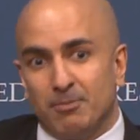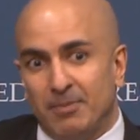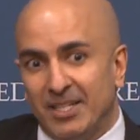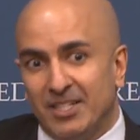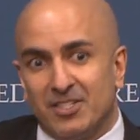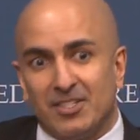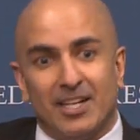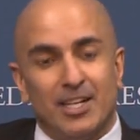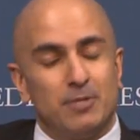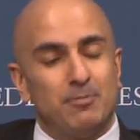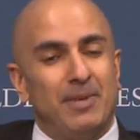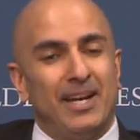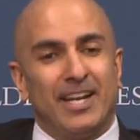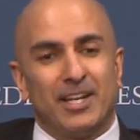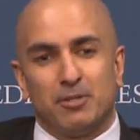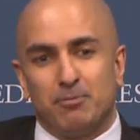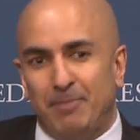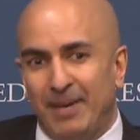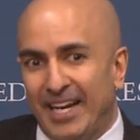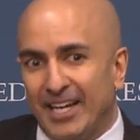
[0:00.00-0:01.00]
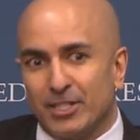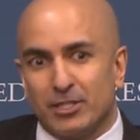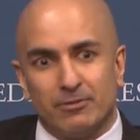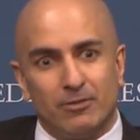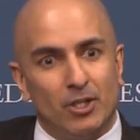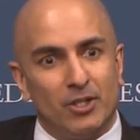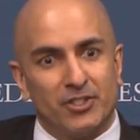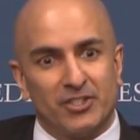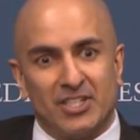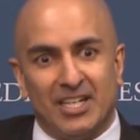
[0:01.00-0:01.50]
mid-sized banks, banks of
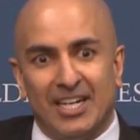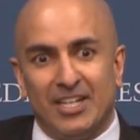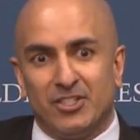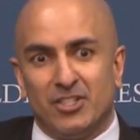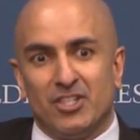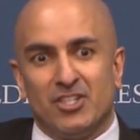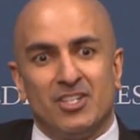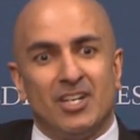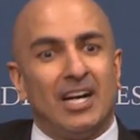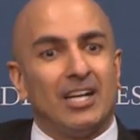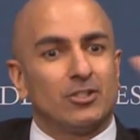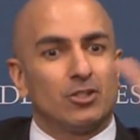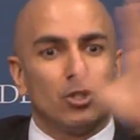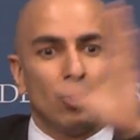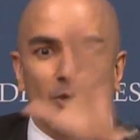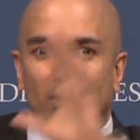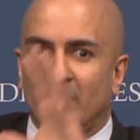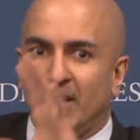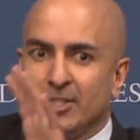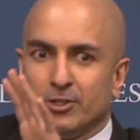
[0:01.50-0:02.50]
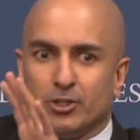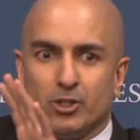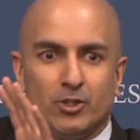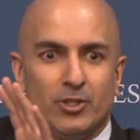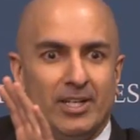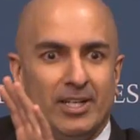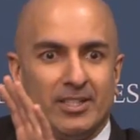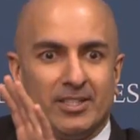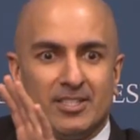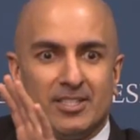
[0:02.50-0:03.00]
all sizes, not so
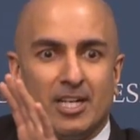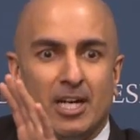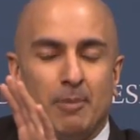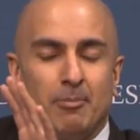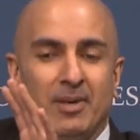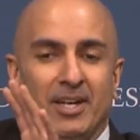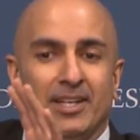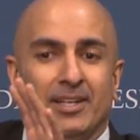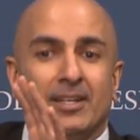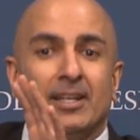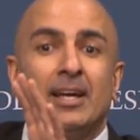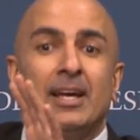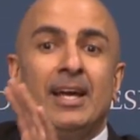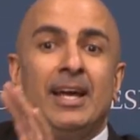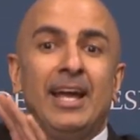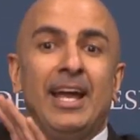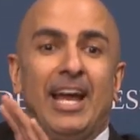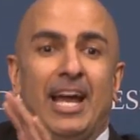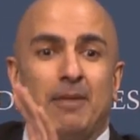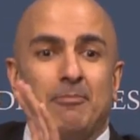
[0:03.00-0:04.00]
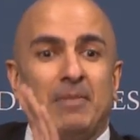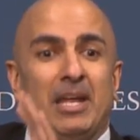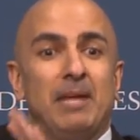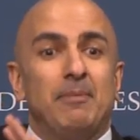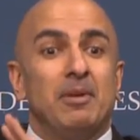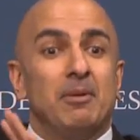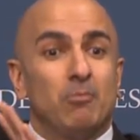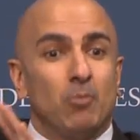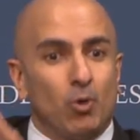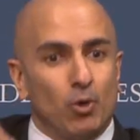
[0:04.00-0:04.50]
concentrated at the top end, and
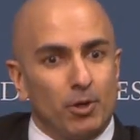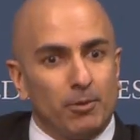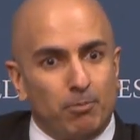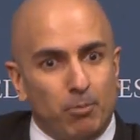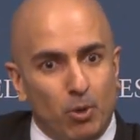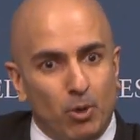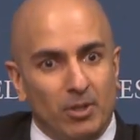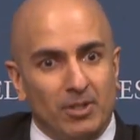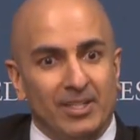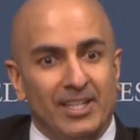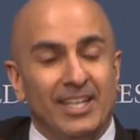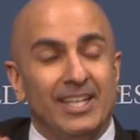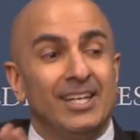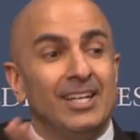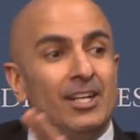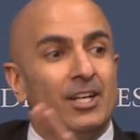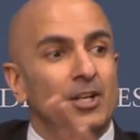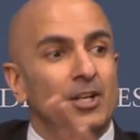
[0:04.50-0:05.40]
maybe more importantly,